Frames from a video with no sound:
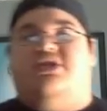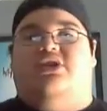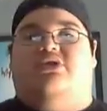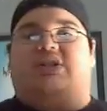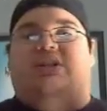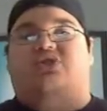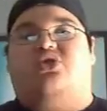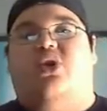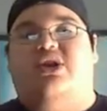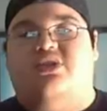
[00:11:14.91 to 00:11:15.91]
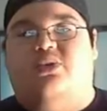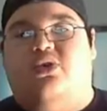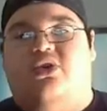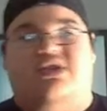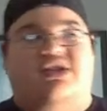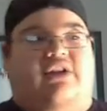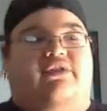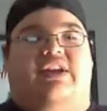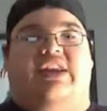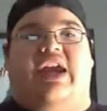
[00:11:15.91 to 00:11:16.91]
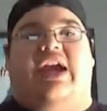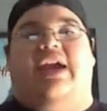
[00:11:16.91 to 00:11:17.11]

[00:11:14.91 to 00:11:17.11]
you know, Teen Choice Awards, stuff like that,